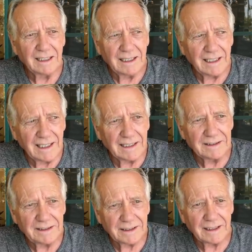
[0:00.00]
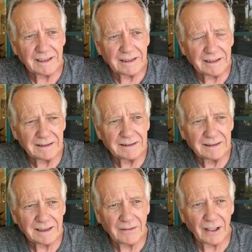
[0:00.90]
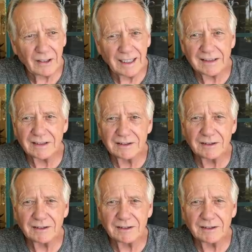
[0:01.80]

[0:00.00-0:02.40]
And there are lessons